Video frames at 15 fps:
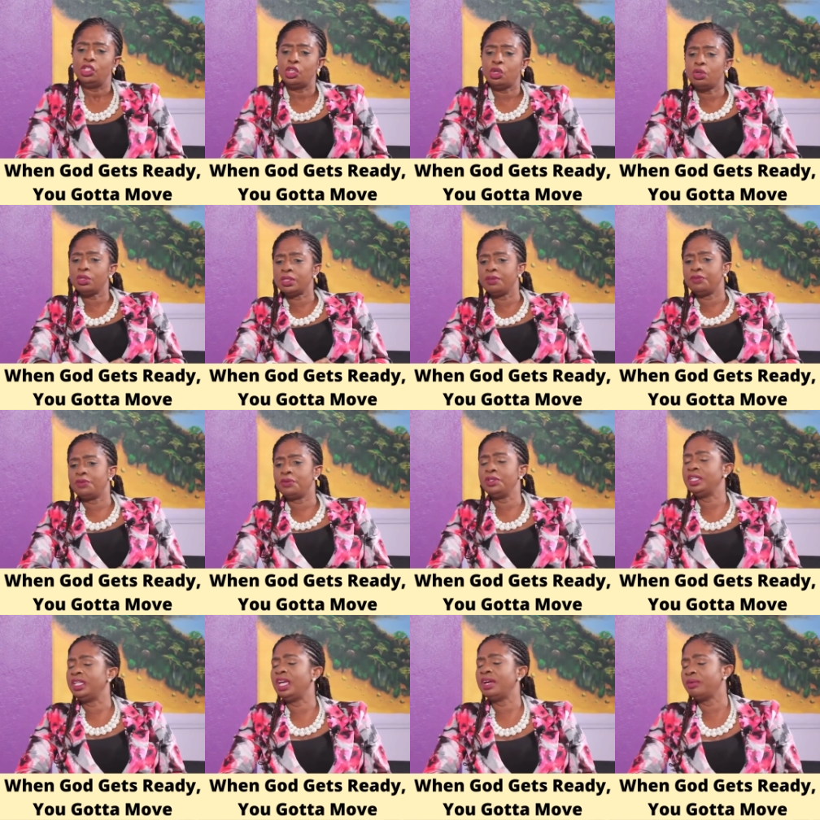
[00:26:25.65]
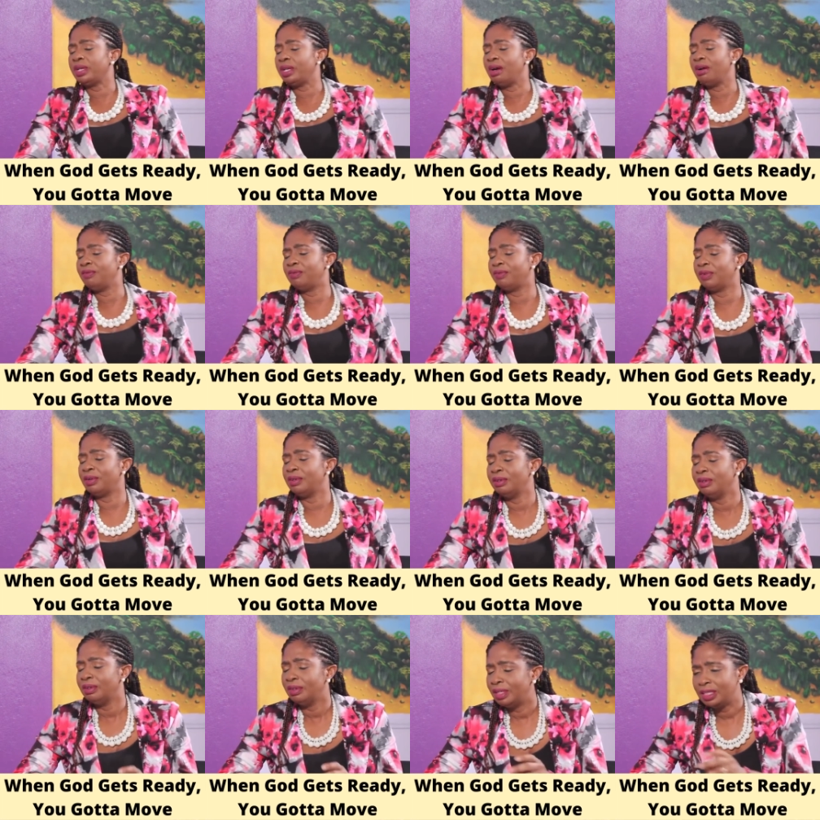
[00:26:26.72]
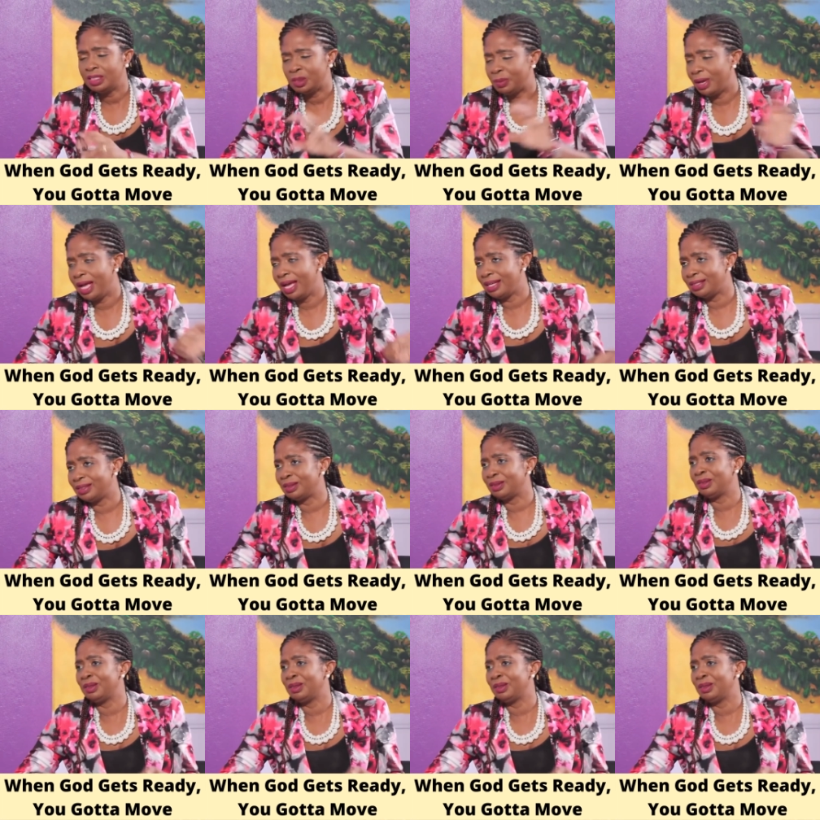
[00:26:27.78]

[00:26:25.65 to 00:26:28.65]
Joseph couldn't get rid of his fast.